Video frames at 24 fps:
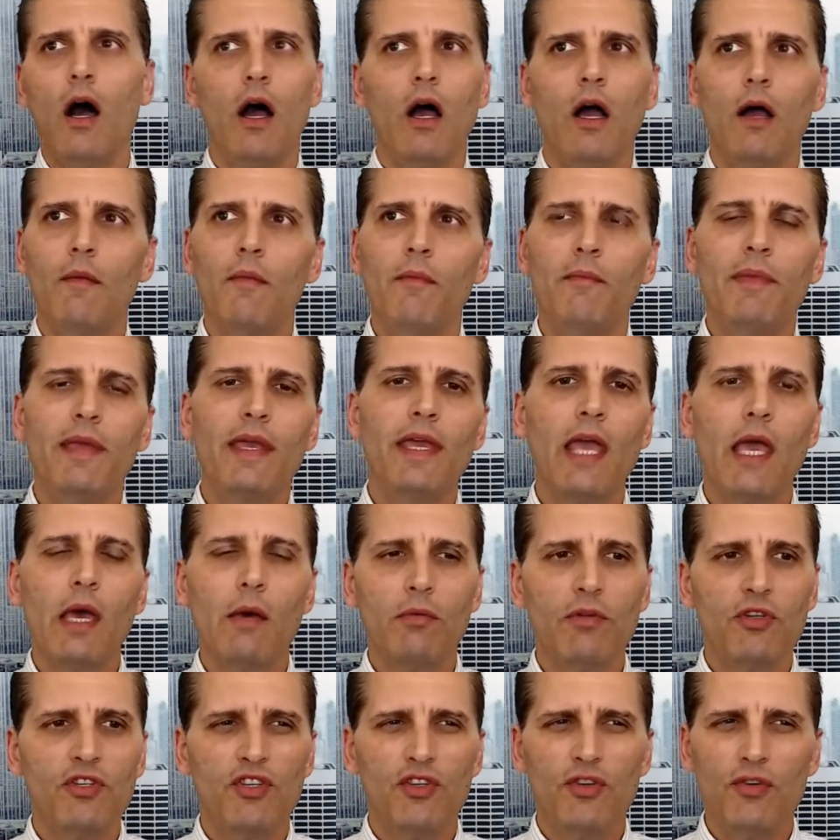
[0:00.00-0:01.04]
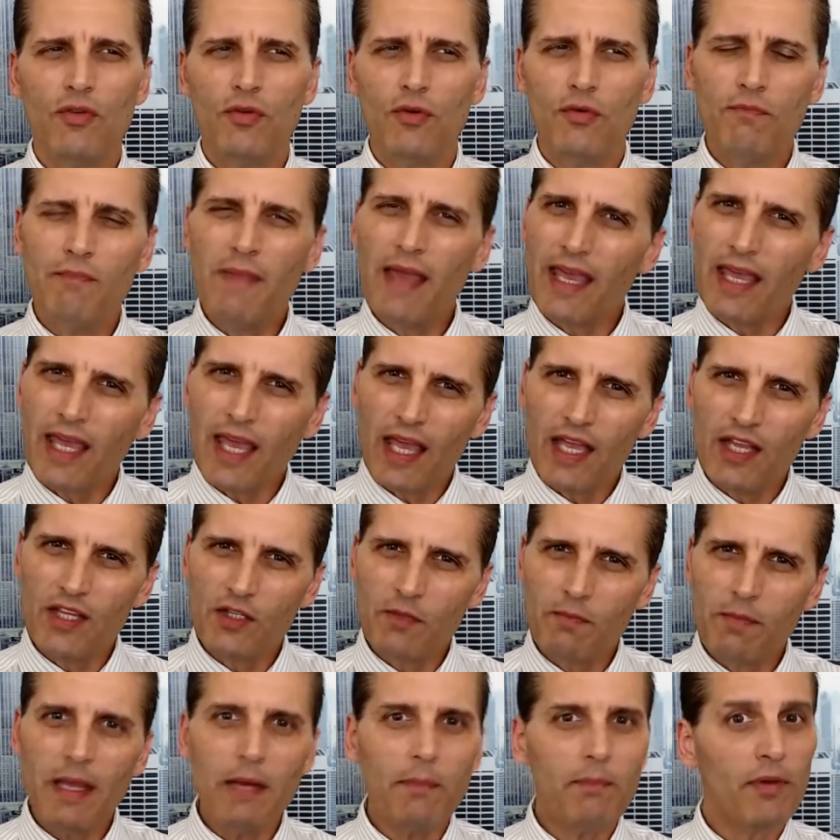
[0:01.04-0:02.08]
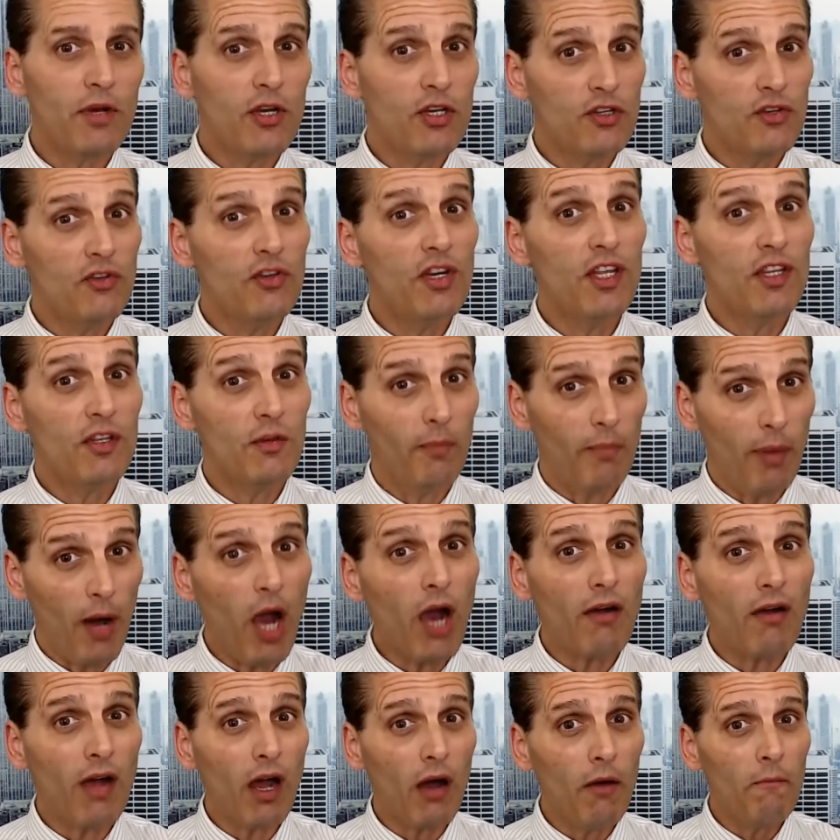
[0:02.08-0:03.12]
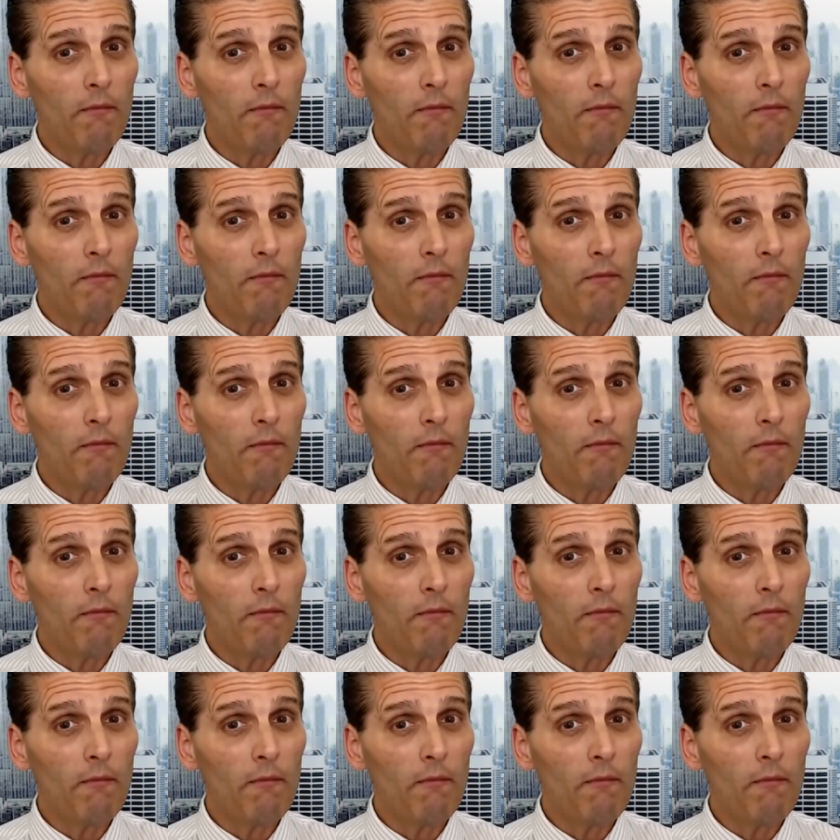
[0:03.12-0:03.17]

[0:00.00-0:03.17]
being able to make ends meet because you need to borrow.